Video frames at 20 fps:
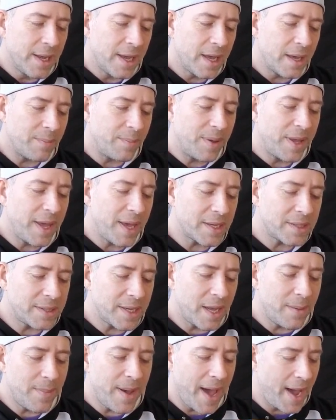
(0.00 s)
it
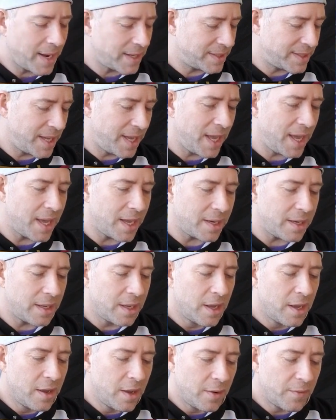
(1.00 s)
PSA back 10
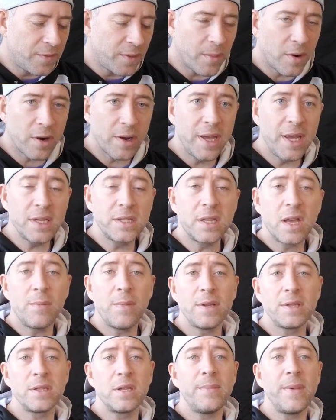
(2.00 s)
from our hits that
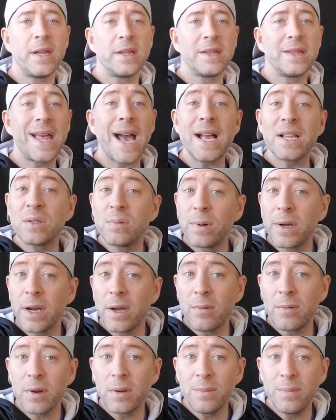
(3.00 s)
we submit, that's what
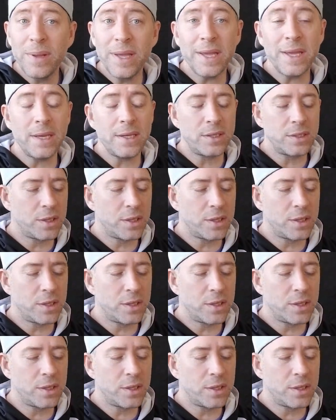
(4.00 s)
it would be.